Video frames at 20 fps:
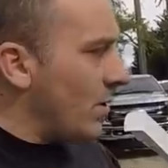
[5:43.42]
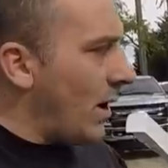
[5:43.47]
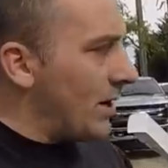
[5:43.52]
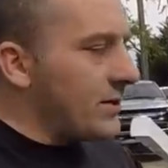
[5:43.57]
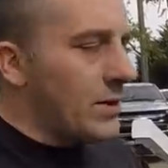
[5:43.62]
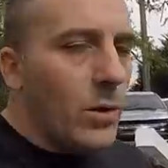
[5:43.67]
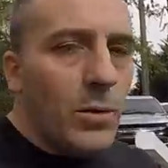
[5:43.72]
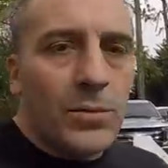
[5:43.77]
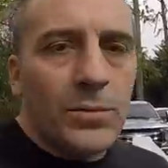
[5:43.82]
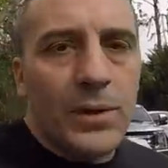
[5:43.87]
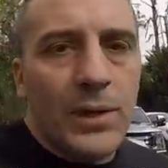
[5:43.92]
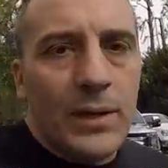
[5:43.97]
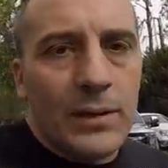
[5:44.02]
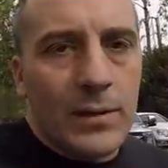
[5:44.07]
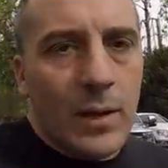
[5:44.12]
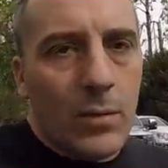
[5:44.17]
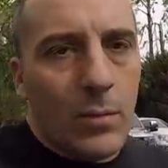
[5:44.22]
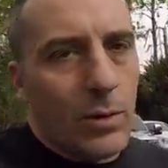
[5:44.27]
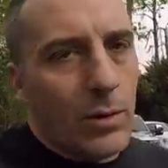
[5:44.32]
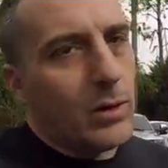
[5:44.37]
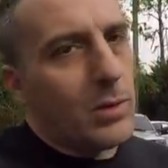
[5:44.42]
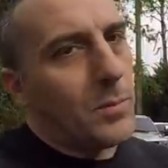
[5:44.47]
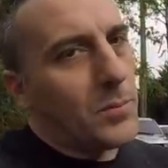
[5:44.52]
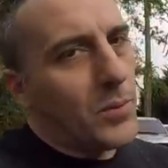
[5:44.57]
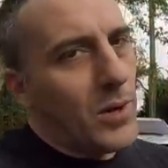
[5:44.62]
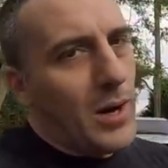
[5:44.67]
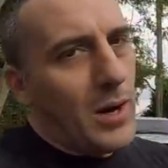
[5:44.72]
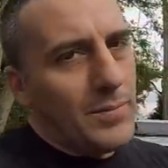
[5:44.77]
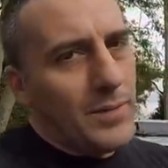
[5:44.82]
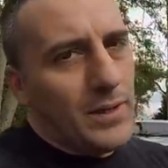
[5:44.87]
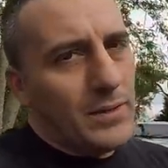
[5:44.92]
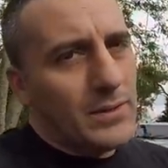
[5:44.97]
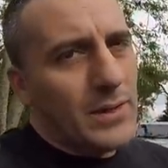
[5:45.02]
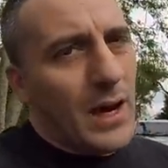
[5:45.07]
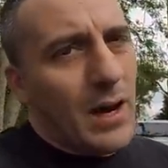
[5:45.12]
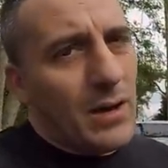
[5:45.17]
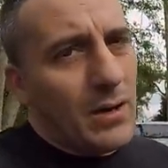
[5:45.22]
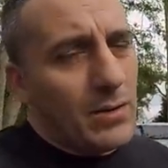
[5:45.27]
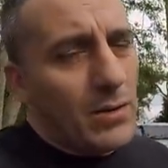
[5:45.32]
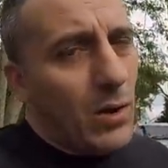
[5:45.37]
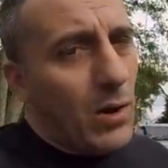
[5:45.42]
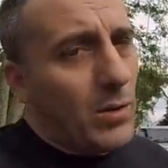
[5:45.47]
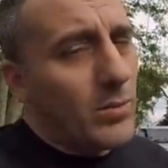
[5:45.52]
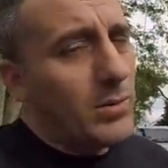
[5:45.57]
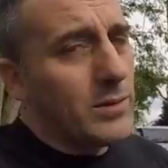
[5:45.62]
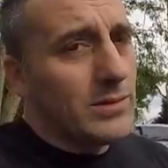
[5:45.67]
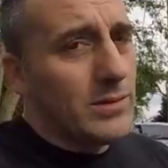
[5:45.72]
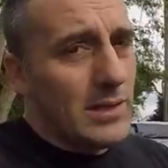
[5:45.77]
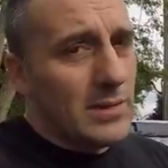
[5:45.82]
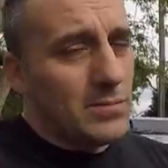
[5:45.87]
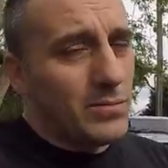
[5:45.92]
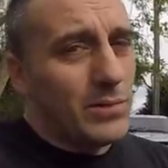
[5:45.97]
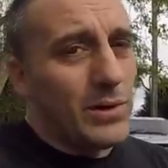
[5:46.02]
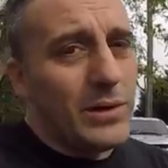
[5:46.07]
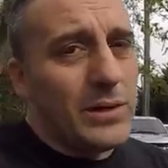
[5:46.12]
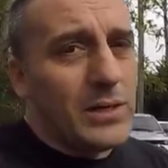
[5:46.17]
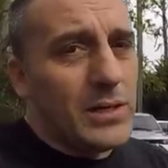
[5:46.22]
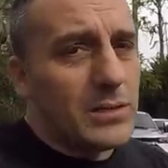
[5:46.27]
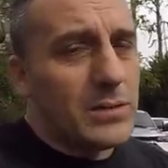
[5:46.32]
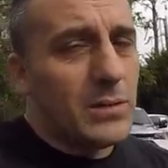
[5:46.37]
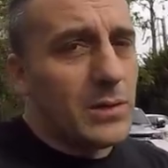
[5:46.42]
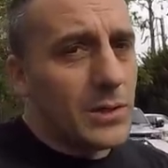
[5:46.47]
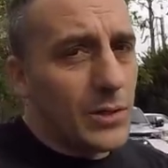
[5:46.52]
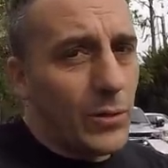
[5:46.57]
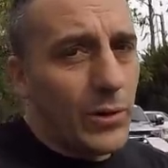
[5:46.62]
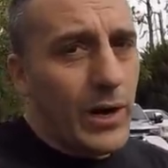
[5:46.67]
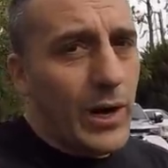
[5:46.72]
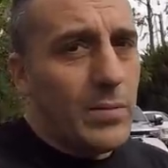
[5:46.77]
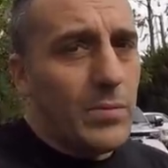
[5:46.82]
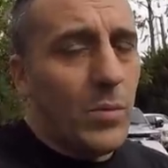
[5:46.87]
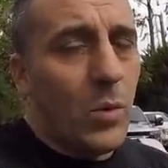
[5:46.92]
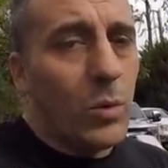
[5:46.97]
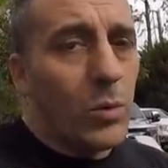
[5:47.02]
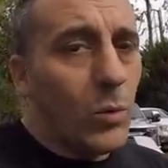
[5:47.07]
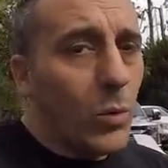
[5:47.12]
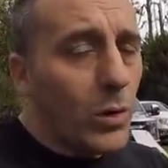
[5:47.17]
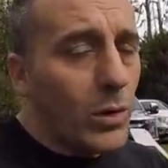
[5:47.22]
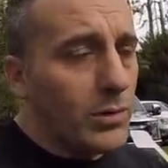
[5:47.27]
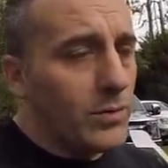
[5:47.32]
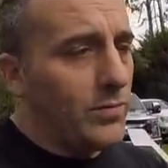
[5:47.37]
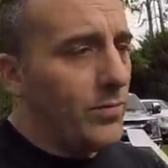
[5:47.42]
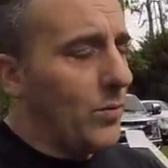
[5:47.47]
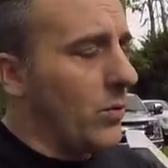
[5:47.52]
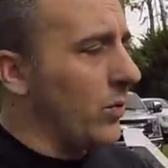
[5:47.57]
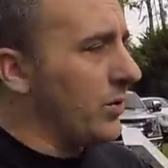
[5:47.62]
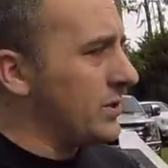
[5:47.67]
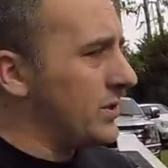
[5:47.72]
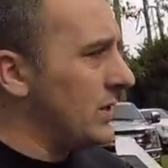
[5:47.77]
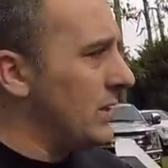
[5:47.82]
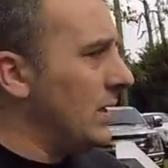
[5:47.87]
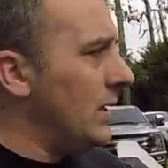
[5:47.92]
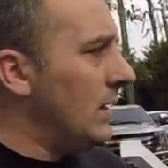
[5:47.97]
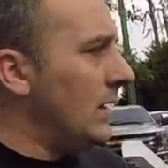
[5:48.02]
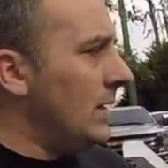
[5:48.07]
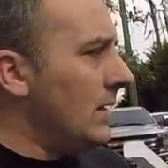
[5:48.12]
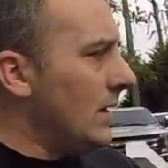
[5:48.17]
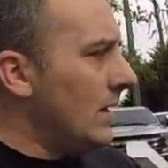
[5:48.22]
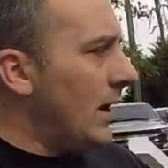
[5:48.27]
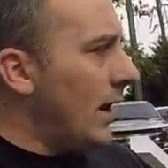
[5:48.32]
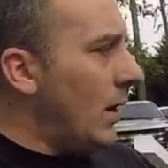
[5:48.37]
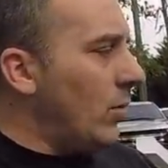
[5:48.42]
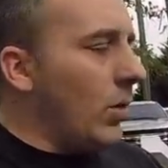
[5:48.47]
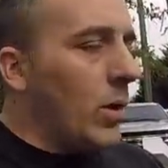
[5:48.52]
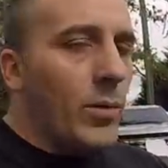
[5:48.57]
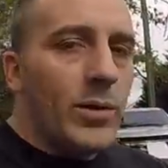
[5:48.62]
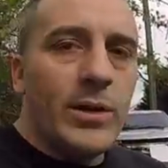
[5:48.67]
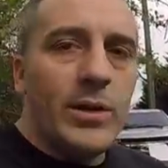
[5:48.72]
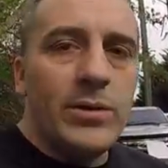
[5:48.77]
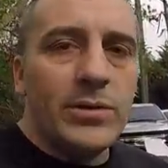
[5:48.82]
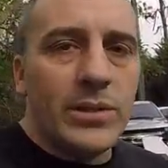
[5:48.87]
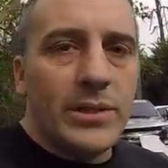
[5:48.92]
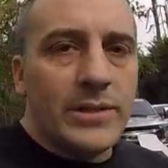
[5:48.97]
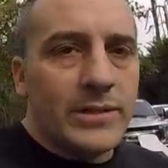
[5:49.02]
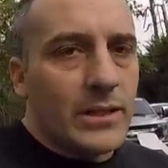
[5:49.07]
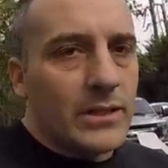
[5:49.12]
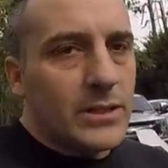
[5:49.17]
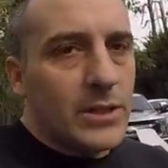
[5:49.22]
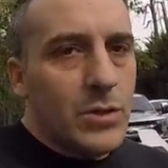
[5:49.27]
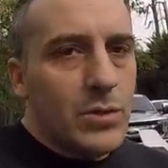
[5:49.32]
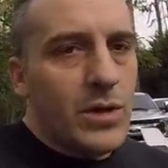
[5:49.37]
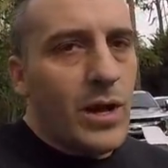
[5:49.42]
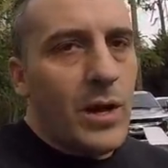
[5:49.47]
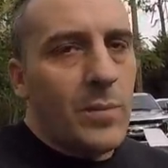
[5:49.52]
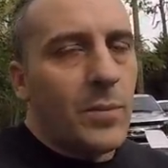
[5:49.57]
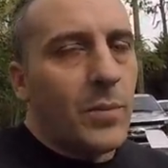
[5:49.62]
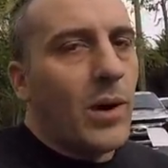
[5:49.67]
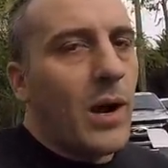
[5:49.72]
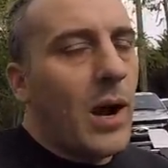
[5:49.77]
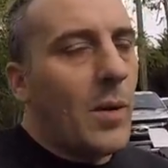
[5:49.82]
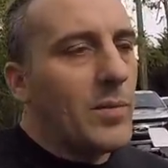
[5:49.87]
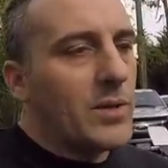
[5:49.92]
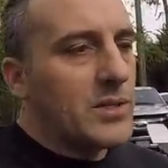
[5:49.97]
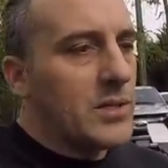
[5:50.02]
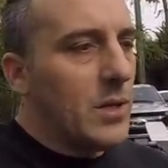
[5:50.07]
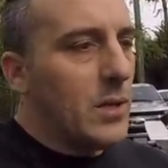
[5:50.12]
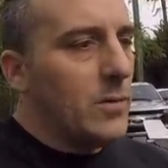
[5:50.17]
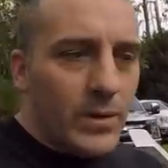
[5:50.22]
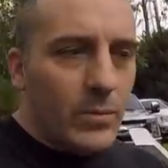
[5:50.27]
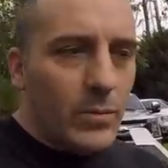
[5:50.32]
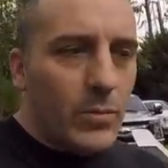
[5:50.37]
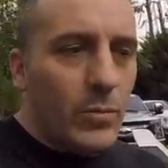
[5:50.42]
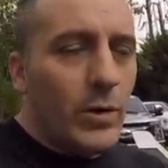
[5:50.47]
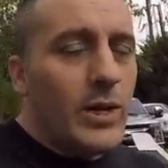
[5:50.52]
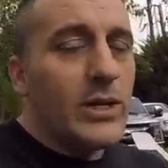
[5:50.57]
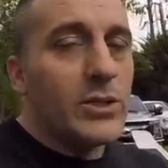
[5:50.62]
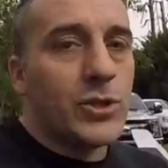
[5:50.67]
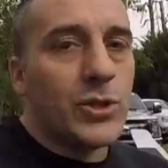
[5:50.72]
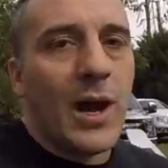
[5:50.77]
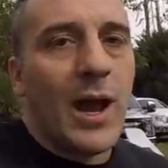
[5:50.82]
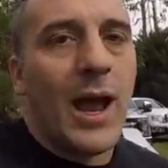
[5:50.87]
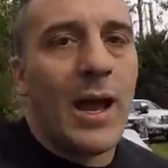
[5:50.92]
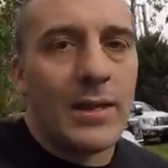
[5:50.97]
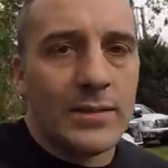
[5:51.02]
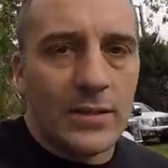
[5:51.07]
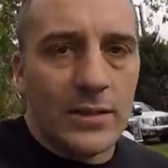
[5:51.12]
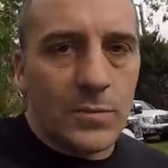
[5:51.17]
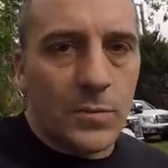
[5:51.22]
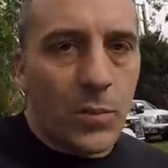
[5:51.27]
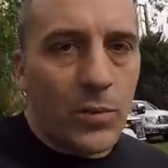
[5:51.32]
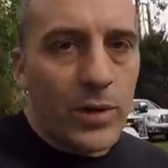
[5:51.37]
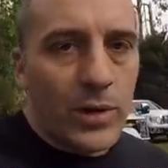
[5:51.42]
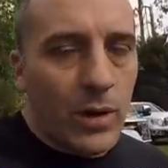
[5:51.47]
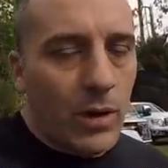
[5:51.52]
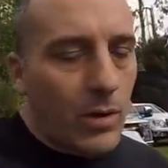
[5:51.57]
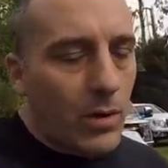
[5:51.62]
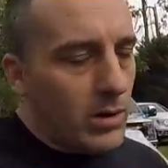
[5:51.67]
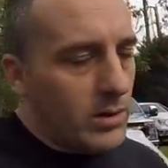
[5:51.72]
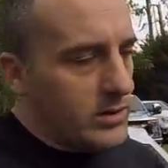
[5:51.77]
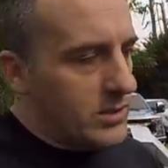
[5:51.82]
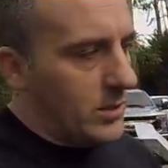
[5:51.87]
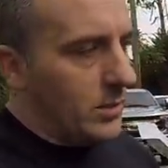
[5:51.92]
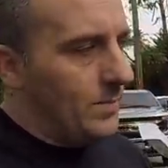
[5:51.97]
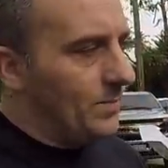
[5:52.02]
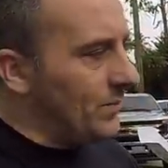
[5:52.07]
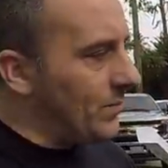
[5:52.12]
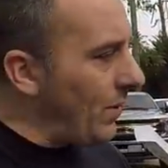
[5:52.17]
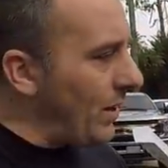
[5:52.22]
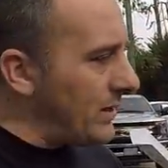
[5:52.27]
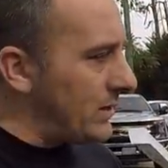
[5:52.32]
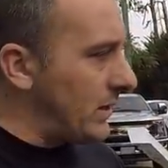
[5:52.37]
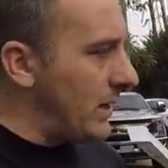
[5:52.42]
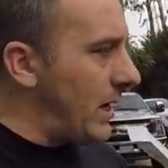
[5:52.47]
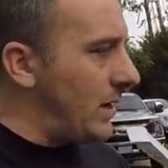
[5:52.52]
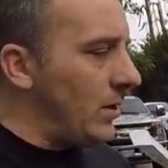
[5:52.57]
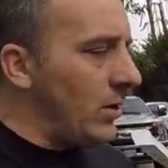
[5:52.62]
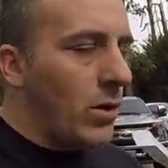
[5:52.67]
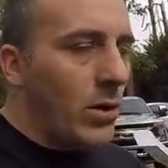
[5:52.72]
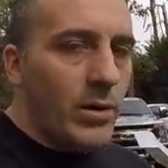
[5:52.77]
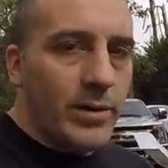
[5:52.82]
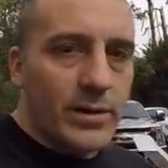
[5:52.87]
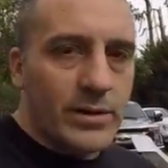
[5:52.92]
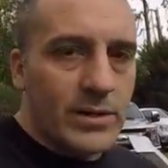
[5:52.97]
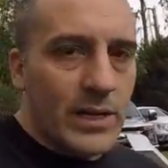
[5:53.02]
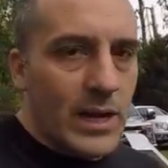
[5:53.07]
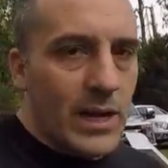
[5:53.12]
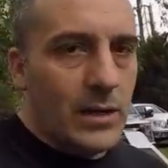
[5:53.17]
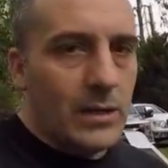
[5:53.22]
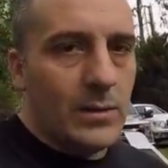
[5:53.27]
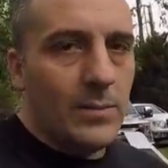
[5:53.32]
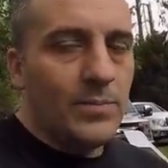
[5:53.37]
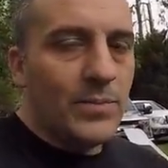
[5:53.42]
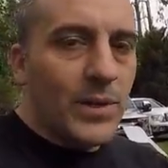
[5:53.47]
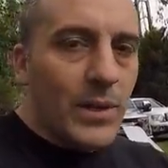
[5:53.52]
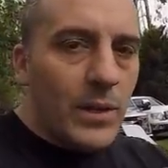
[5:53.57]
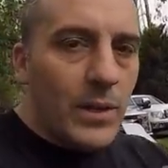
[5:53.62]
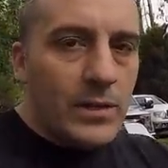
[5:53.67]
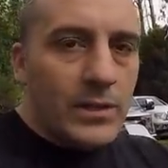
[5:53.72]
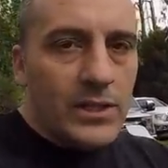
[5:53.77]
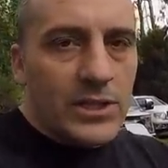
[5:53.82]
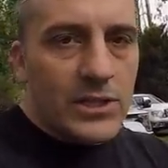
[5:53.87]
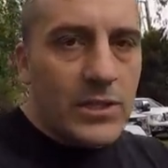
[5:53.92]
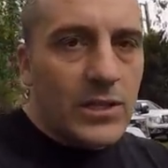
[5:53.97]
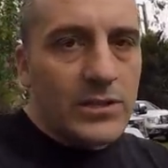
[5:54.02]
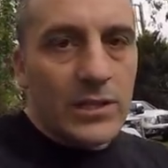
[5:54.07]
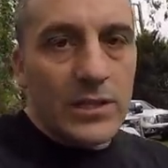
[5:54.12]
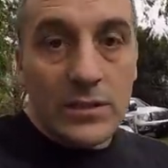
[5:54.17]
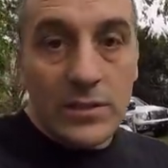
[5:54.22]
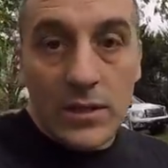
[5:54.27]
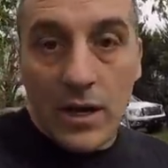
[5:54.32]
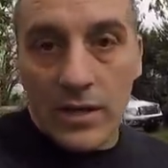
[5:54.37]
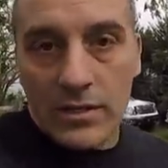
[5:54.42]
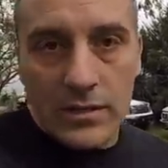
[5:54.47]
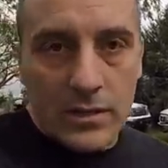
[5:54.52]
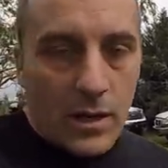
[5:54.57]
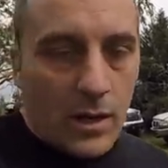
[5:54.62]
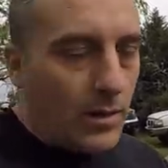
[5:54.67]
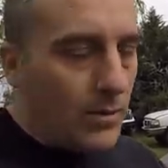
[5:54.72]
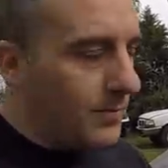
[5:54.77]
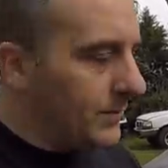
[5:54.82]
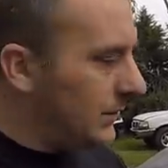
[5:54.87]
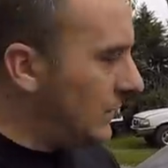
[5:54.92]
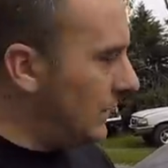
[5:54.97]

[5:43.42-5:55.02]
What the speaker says: I don't think that we're gonna prime the entire car because that's really just gonna create more work for us. And what we're using is a 2K primer, so when it dries, it's pretty hard. So it makes it kind of hard to sand. It just doesn't dust off.